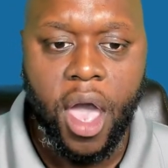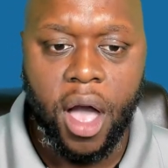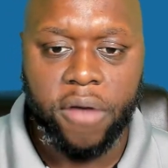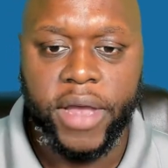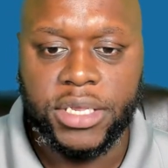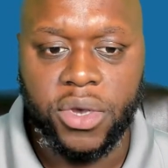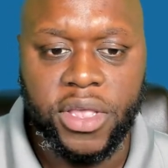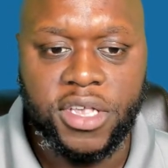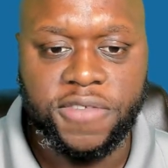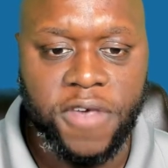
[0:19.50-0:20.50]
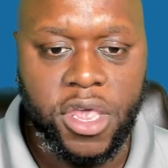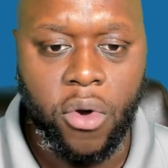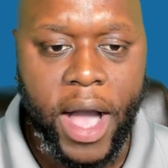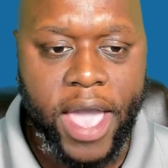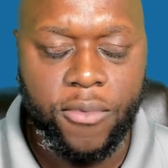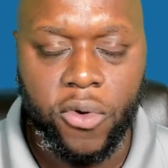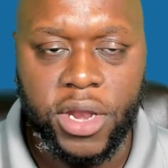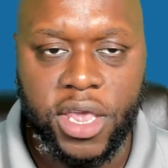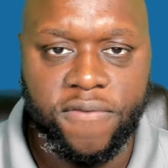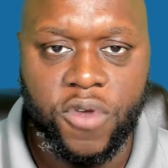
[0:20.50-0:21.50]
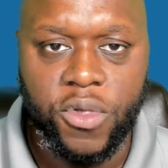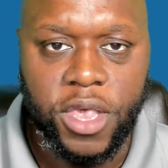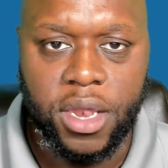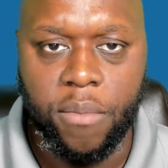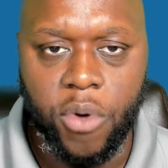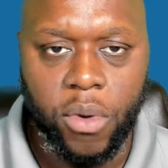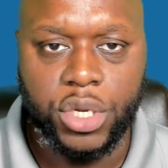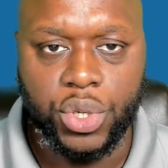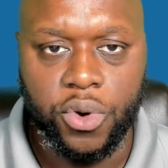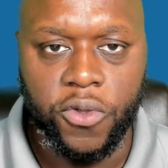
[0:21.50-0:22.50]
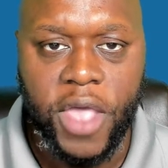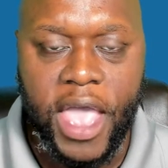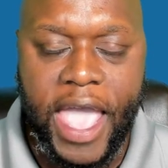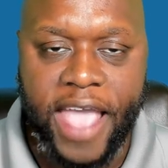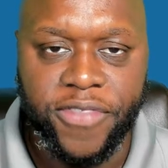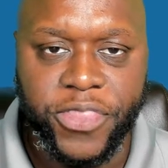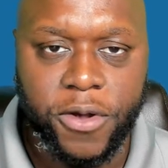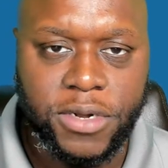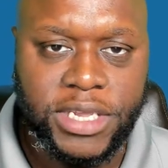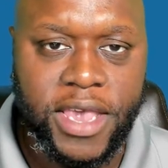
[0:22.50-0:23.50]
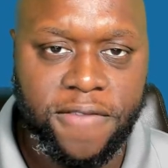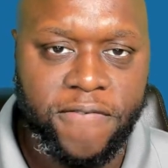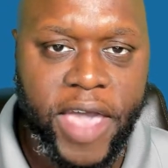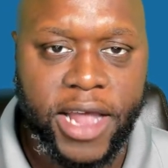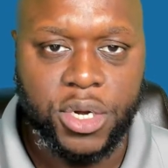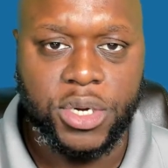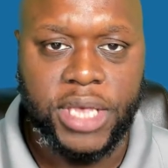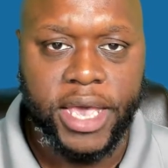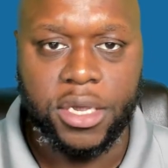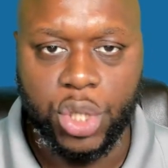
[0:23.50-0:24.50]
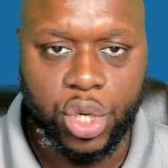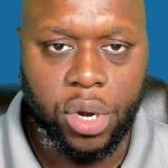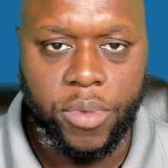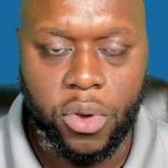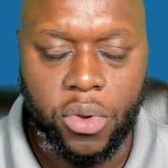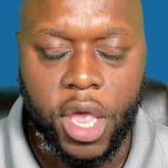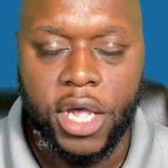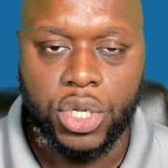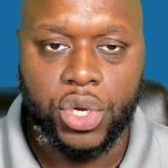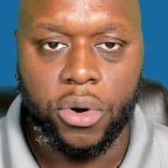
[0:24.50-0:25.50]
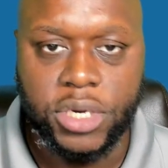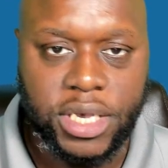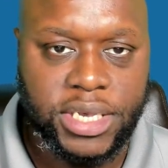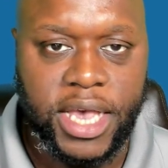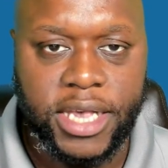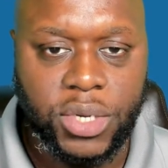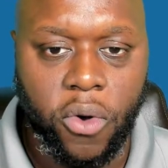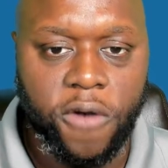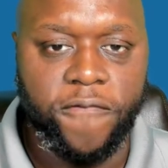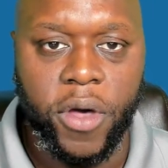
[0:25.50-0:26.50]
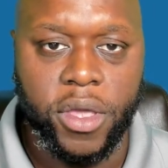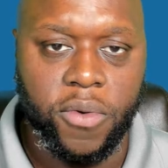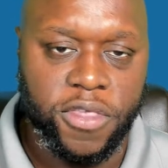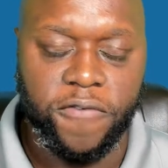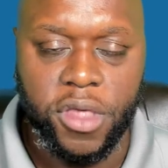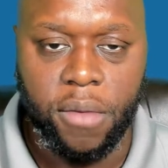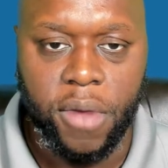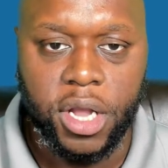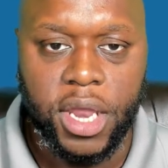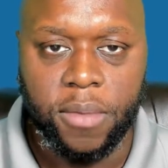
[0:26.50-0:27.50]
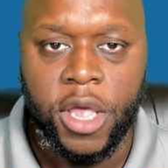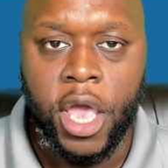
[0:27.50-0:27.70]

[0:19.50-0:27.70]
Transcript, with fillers: Alright, so in this video, I'm going to give you the number one truth and 13 factors that contribute to your success or failure with affiliate marketing.